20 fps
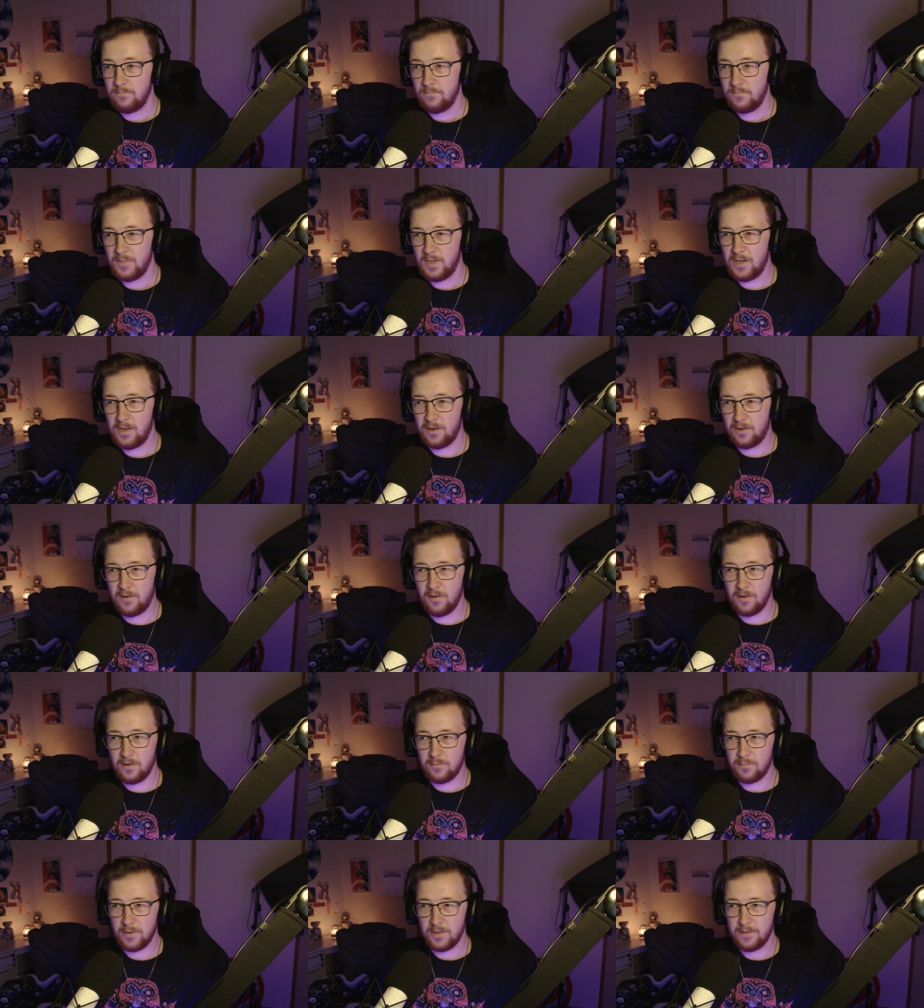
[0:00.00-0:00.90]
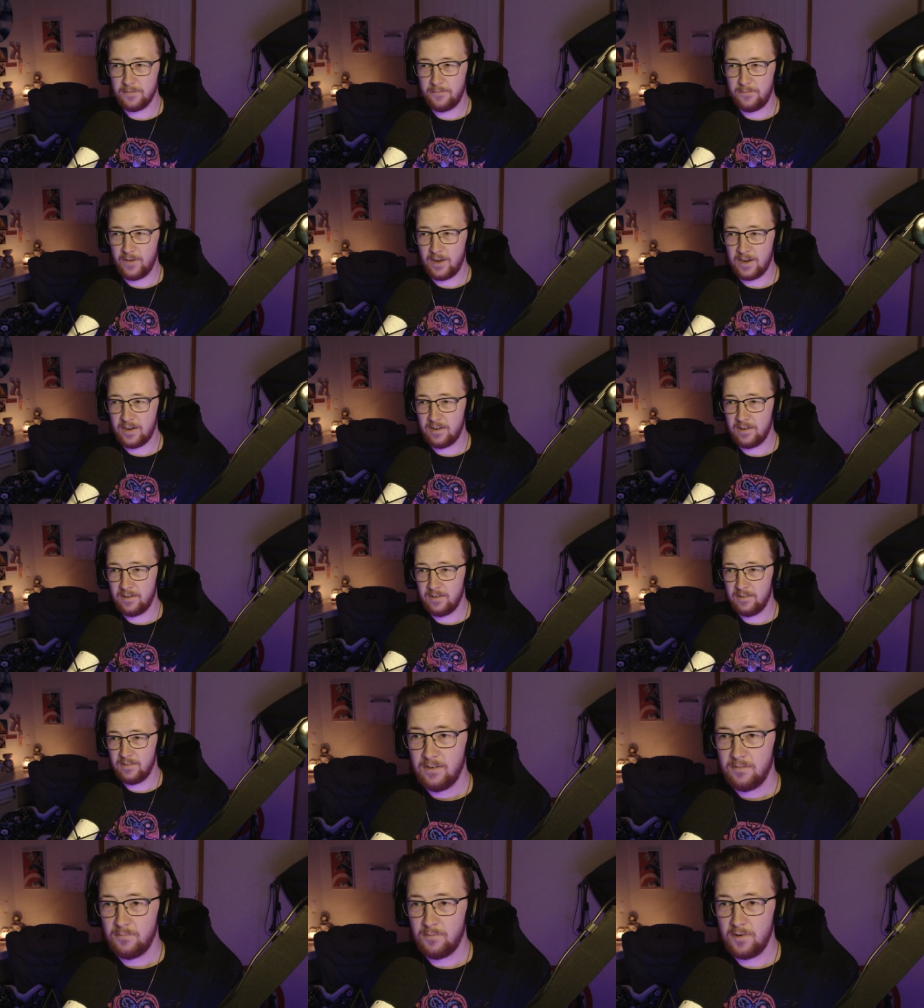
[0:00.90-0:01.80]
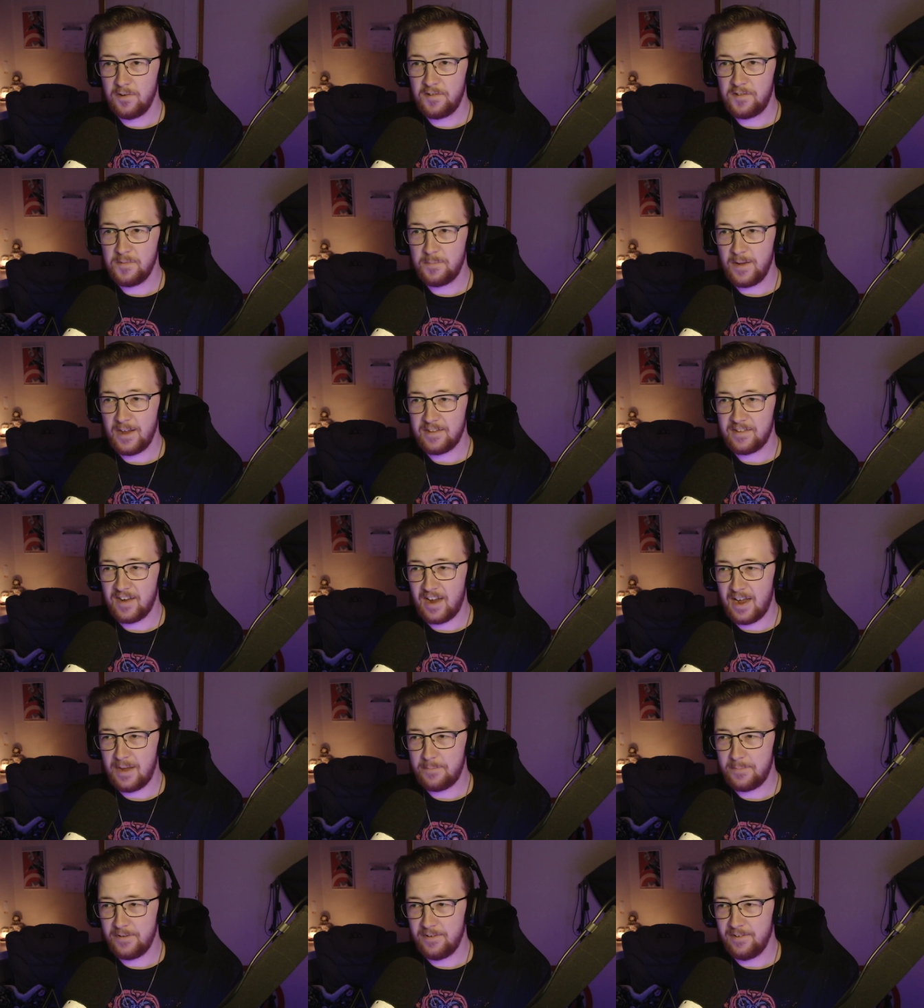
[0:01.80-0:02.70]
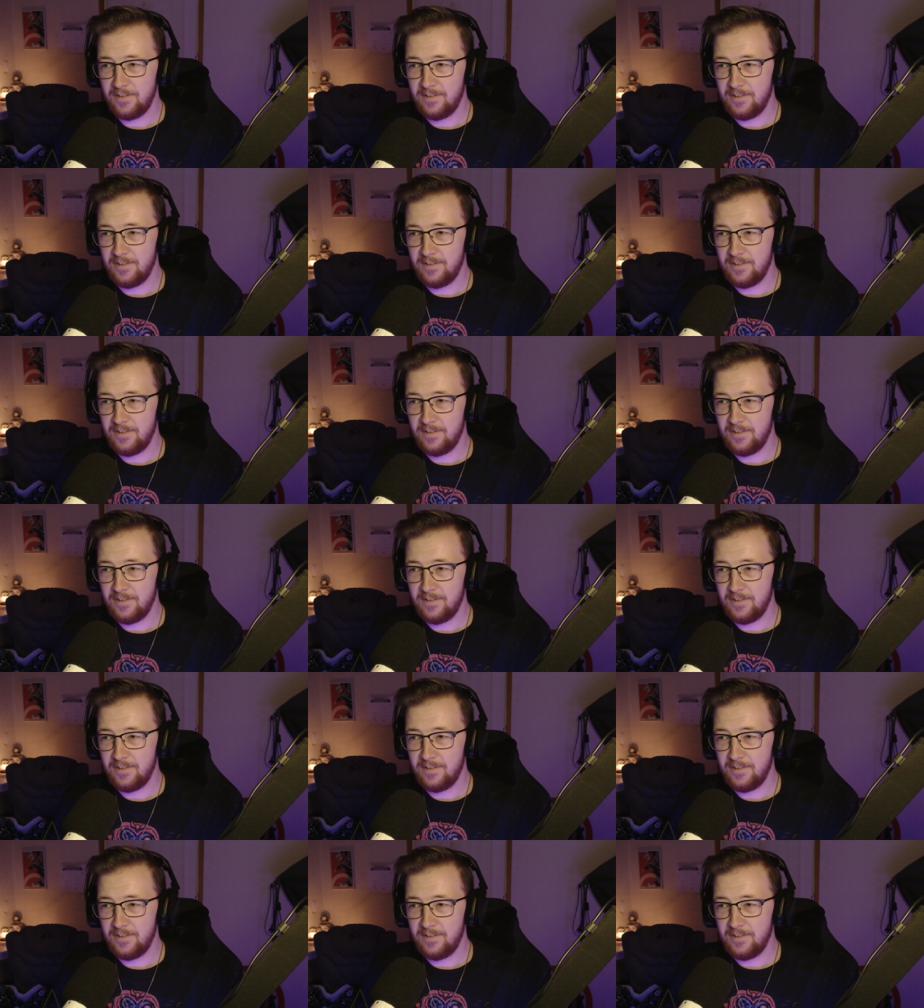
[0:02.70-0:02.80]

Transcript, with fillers: Oh god, what the fuck? What is about to happen?